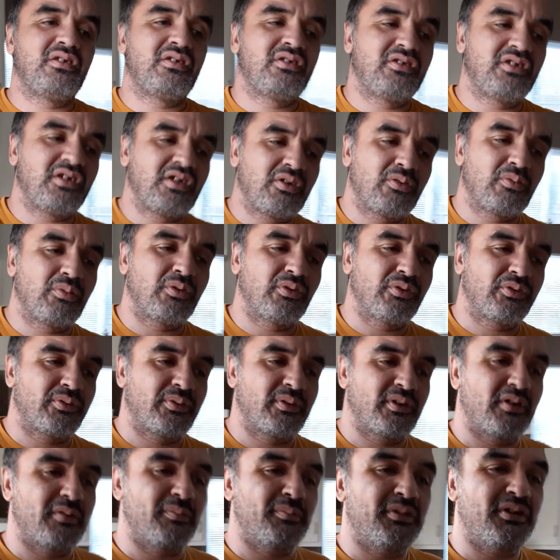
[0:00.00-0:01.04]
sequel
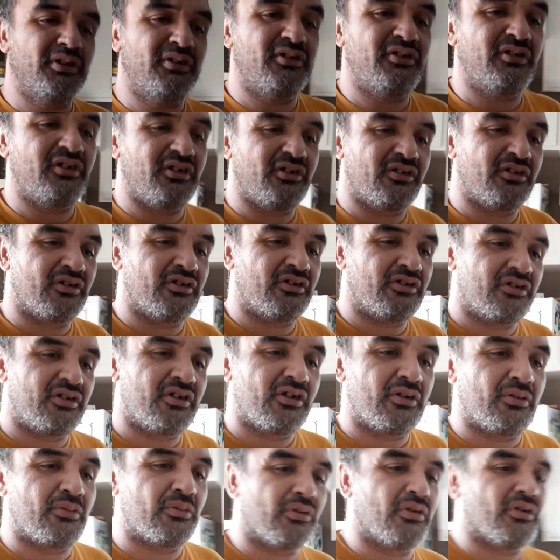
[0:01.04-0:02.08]
to it, a mid-season
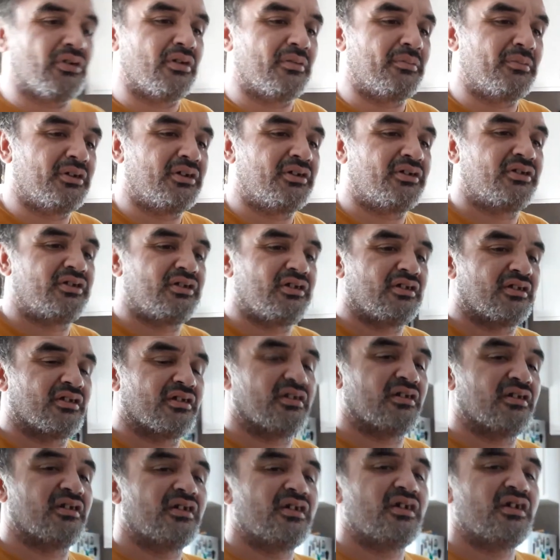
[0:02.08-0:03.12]
sequel, a
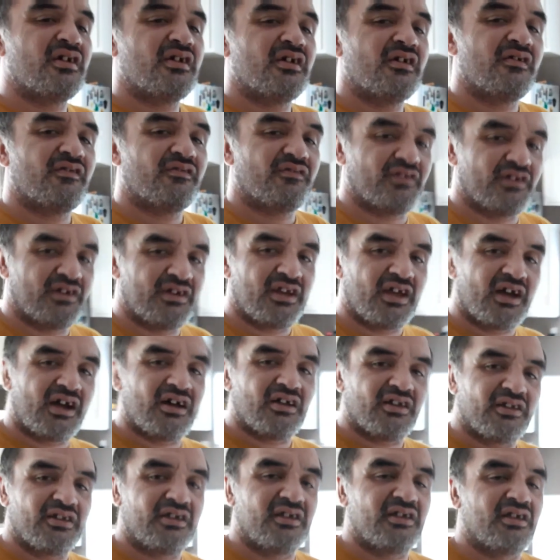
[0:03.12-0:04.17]
mid-season
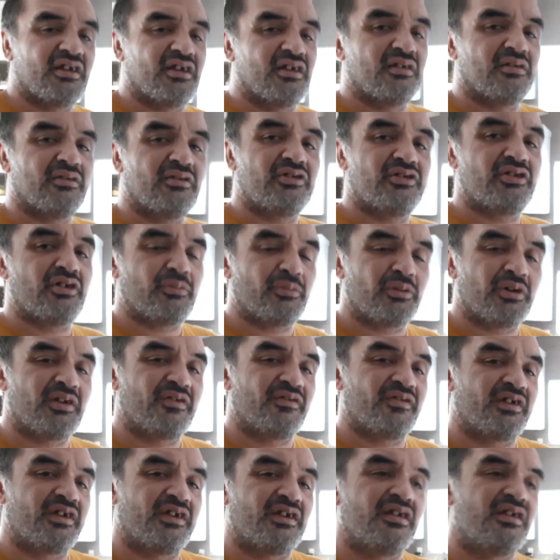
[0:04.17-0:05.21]
finale, and somewhat
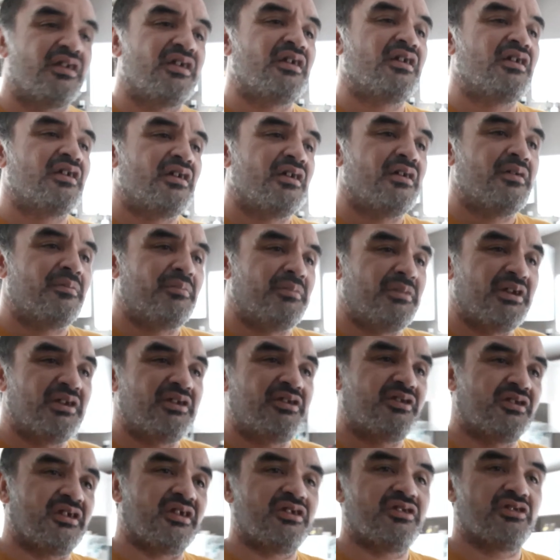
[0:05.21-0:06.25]
of a
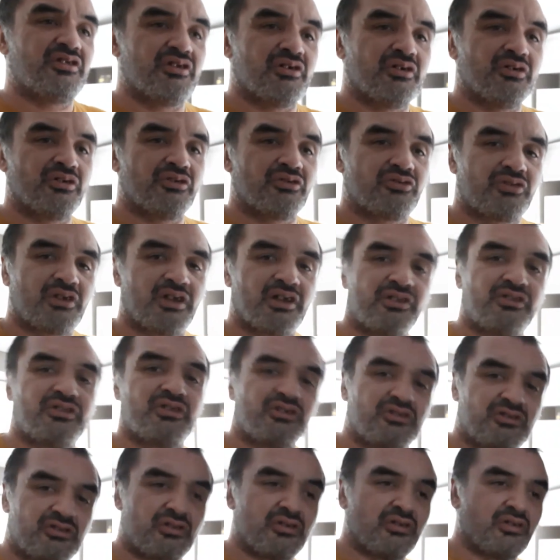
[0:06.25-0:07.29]
mid-seasonal
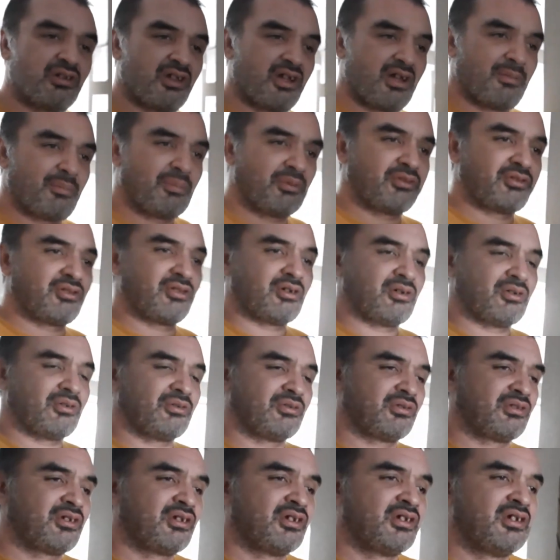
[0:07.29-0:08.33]
transitional episode,